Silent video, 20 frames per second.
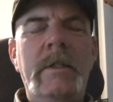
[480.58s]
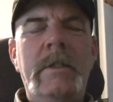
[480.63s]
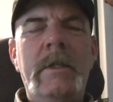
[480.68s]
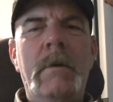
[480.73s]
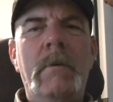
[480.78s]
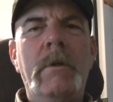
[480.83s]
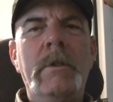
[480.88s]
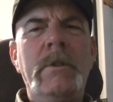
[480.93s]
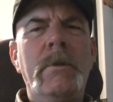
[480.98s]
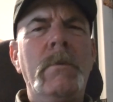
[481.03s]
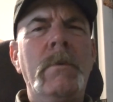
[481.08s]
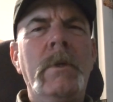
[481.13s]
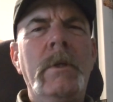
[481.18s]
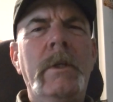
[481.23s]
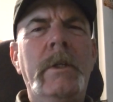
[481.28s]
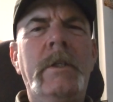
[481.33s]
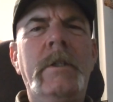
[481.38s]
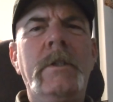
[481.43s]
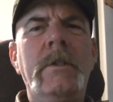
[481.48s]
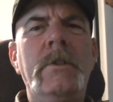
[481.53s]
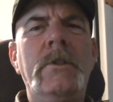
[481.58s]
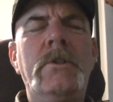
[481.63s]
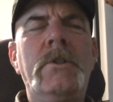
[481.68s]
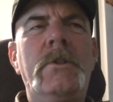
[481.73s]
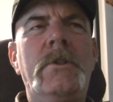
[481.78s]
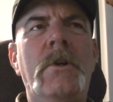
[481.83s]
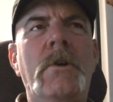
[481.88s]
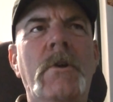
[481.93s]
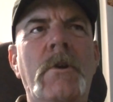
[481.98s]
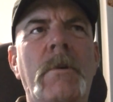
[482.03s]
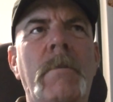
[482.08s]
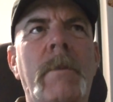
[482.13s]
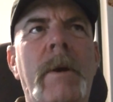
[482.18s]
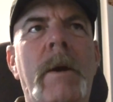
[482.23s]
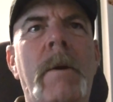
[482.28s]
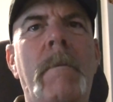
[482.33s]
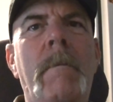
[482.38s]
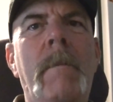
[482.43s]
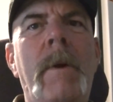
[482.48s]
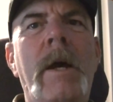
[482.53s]
I wasn't really concerned
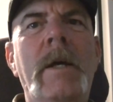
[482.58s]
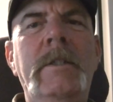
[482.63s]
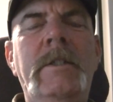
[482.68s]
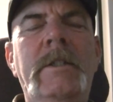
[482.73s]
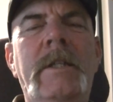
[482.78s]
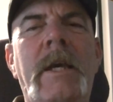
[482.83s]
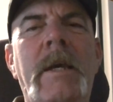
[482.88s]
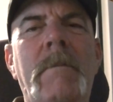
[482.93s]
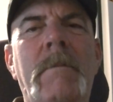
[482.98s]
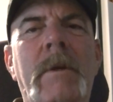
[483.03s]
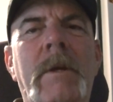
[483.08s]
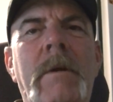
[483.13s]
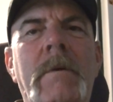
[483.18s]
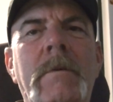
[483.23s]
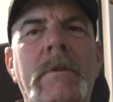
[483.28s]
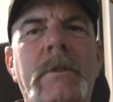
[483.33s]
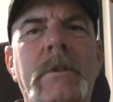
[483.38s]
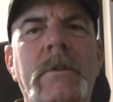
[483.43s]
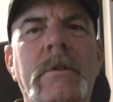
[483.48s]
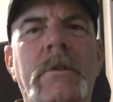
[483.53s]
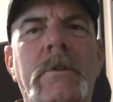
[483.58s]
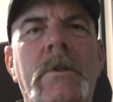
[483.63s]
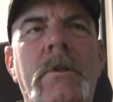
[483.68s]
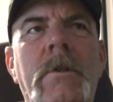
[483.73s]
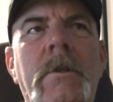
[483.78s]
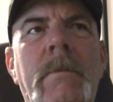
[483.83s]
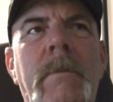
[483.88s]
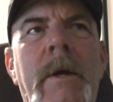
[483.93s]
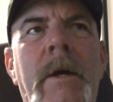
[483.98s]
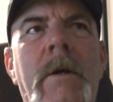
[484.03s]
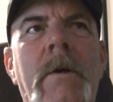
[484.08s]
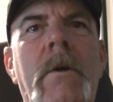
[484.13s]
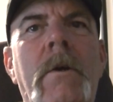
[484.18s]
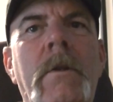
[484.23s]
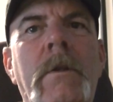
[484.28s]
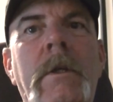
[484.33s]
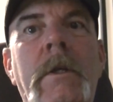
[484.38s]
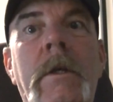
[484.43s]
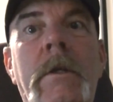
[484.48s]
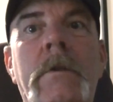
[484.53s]
about my state, but I was concerned about
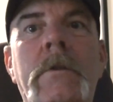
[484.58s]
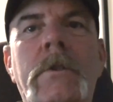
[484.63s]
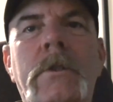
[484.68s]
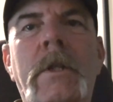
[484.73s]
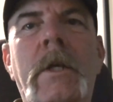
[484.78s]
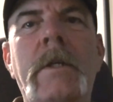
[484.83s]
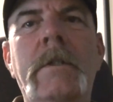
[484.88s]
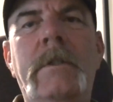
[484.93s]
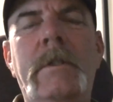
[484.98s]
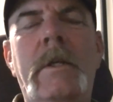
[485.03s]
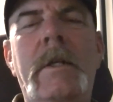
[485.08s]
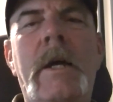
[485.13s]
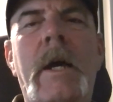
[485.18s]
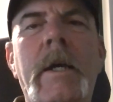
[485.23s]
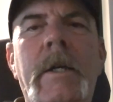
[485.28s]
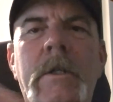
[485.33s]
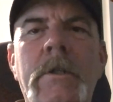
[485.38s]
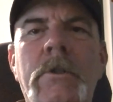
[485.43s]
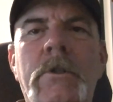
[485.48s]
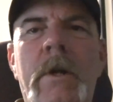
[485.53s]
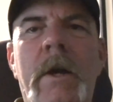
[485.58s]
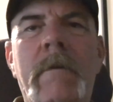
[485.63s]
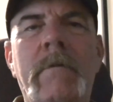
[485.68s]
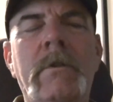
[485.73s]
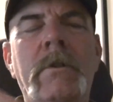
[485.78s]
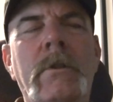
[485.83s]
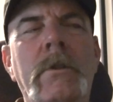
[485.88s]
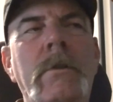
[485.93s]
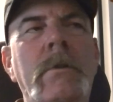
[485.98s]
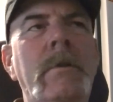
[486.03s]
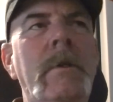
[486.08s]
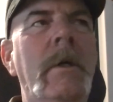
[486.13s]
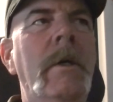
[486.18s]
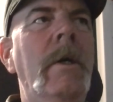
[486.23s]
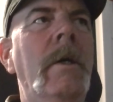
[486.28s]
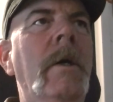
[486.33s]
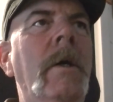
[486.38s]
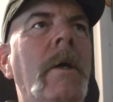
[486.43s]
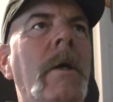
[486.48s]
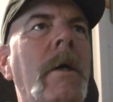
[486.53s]
all the other states that I can travel to.
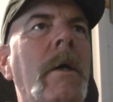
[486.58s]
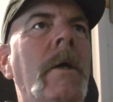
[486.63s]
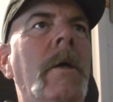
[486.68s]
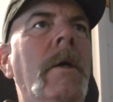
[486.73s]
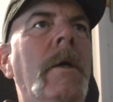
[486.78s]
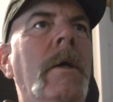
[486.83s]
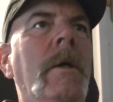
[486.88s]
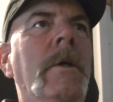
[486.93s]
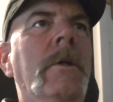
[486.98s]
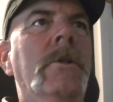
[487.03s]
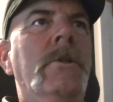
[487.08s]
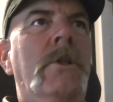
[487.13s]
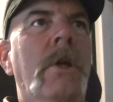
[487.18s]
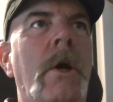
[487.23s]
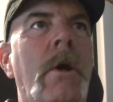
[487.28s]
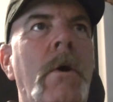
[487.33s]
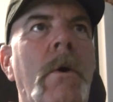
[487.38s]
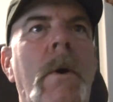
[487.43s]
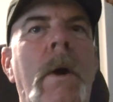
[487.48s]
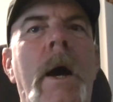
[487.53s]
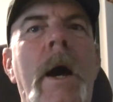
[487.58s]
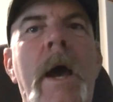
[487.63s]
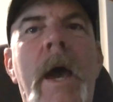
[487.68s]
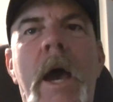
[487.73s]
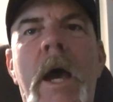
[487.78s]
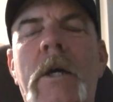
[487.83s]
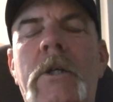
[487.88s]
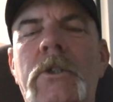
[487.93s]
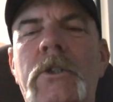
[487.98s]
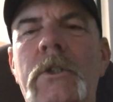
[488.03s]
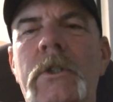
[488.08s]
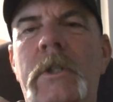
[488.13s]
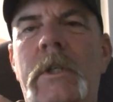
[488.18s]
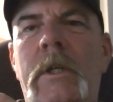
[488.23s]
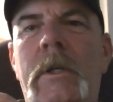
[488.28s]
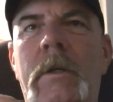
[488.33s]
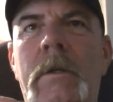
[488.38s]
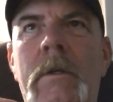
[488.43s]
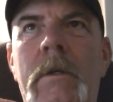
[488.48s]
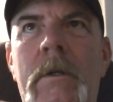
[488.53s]
So I
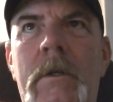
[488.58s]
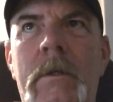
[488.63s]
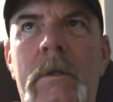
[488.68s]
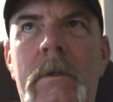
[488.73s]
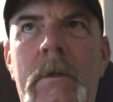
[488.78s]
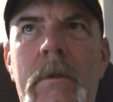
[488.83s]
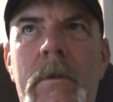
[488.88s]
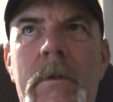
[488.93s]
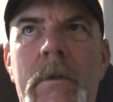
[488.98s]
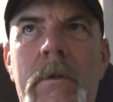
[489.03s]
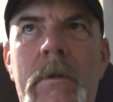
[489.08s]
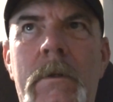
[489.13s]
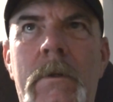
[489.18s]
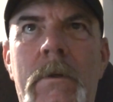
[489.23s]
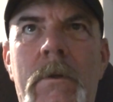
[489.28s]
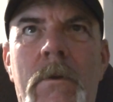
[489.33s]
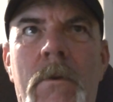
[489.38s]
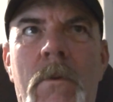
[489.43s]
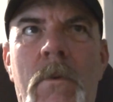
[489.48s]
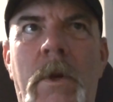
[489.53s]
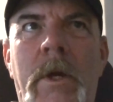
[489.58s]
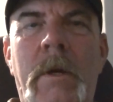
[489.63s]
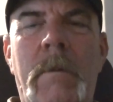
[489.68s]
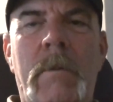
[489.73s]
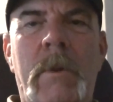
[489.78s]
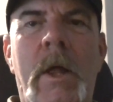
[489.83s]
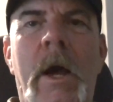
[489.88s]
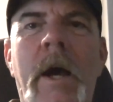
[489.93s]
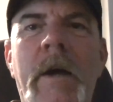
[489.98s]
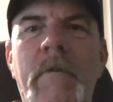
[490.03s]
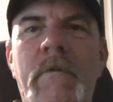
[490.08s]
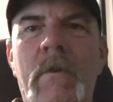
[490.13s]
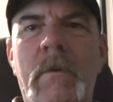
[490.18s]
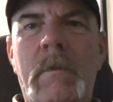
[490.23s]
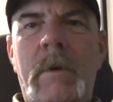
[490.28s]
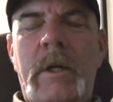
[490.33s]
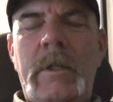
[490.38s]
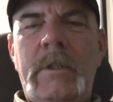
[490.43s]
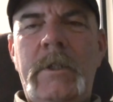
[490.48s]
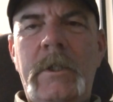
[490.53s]
actually reapplied for
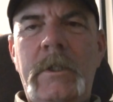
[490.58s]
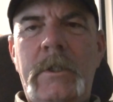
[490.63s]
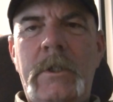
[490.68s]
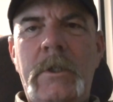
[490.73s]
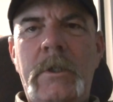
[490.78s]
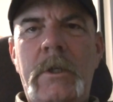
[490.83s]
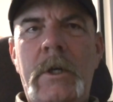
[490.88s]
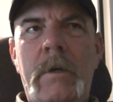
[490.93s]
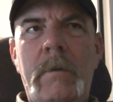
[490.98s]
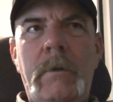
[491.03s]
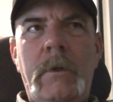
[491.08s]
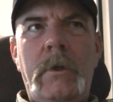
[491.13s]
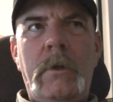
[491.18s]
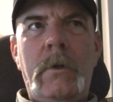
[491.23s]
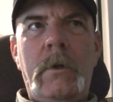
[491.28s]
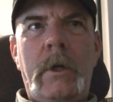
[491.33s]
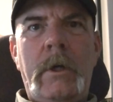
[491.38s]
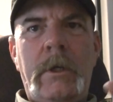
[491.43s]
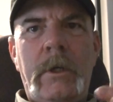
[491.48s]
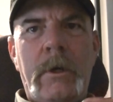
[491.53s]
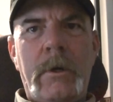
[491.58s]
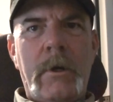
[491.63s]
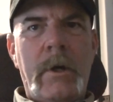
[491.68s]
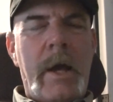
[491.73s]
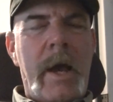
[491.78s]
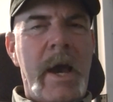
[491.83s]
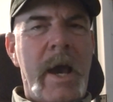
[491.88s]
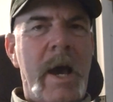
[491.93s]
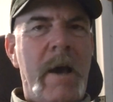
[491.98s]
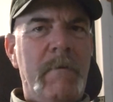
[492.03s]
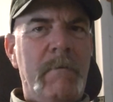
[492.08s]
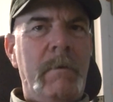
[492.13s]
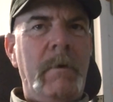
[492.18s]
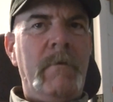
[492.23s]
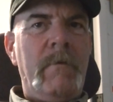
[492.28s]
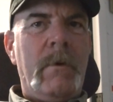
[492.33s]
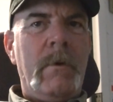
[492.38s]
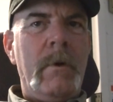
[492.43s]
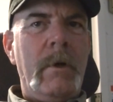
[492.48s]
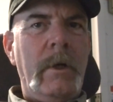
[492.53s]
my CCW a year and a half
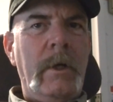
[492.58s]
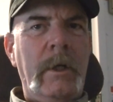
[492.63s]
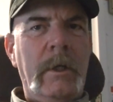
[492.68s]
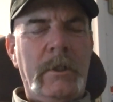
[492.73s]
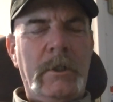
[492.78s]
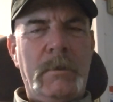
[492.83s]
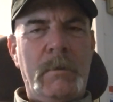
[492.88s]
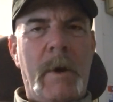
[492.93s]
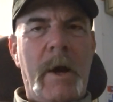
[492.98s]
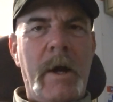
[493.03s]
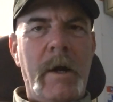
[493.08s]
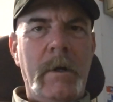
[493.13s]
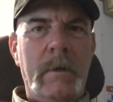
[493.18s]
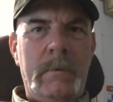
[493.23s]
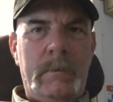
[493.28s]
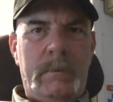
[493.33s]
before it expired,